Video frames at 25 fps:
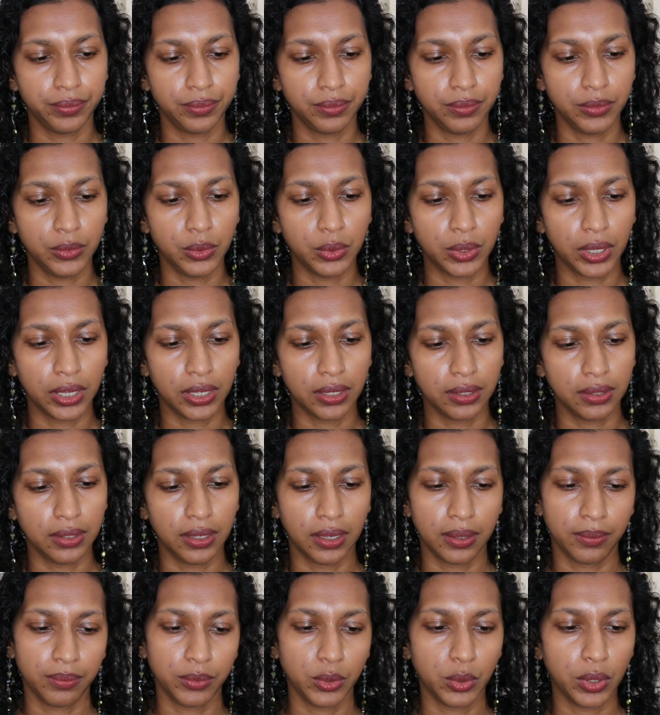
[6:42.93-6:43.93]
You
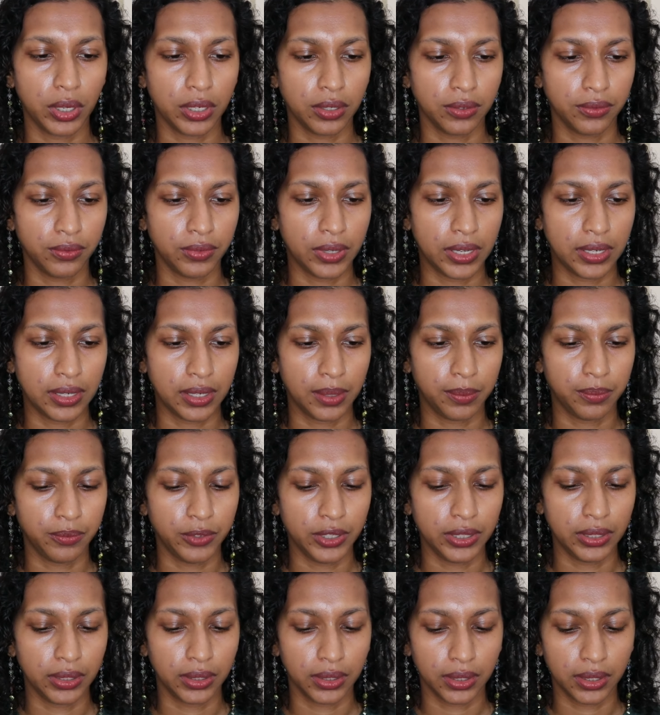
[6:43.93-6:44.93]
kind of end up
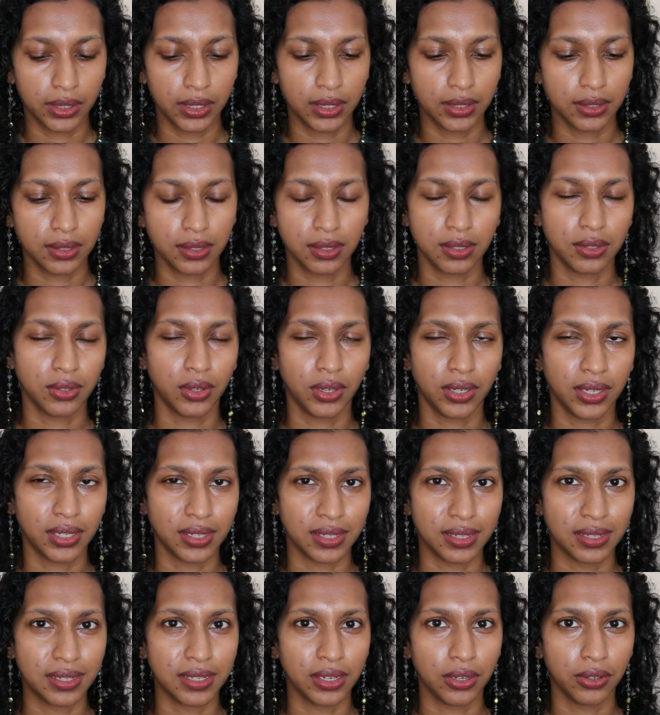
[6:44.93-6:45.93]
feeling like, yeah, this is not
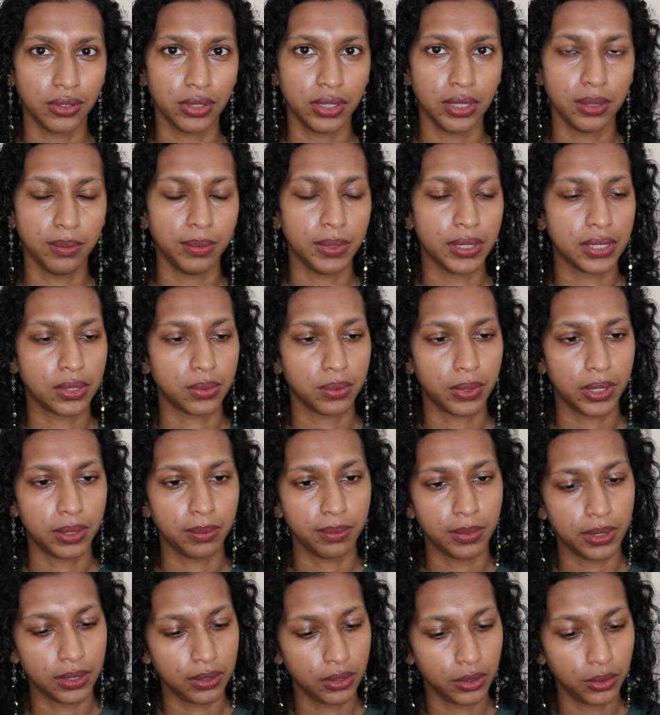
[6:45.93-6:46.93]
necessarily the best one,
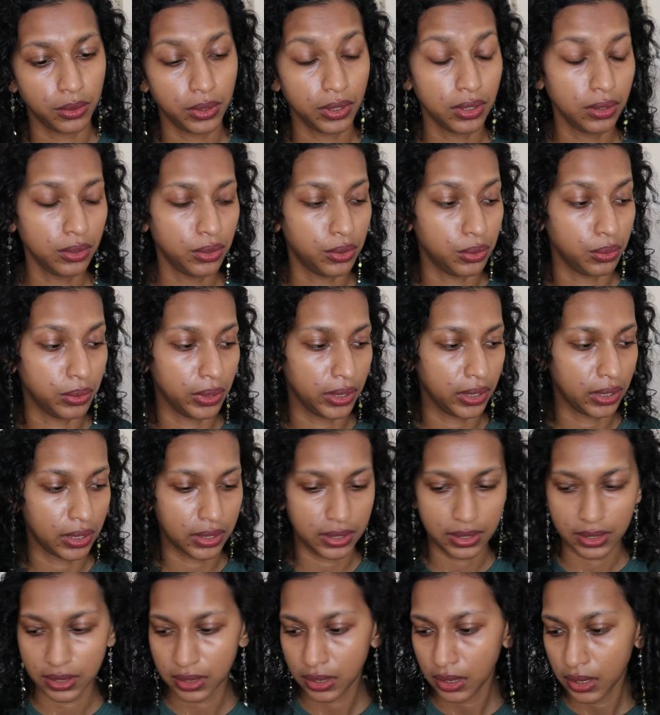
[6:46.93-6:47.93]
but you know, it'll do, I
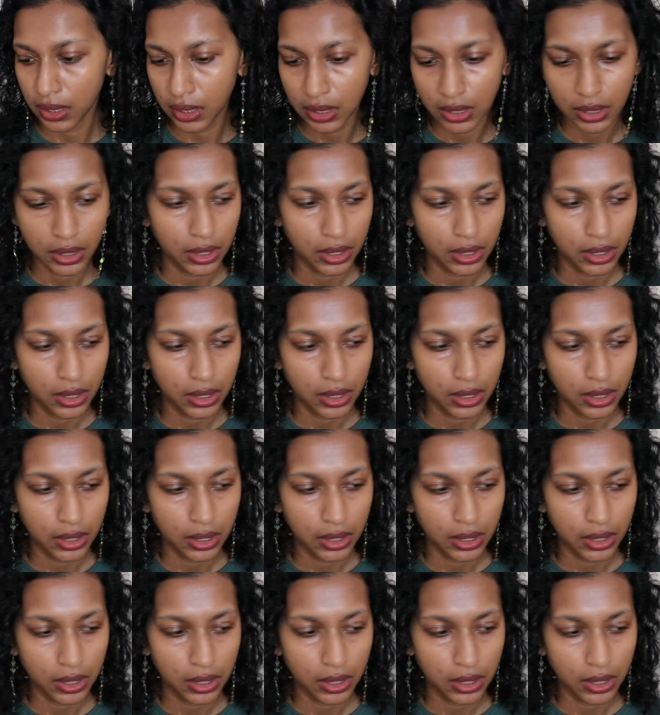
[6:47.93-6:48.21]
guess.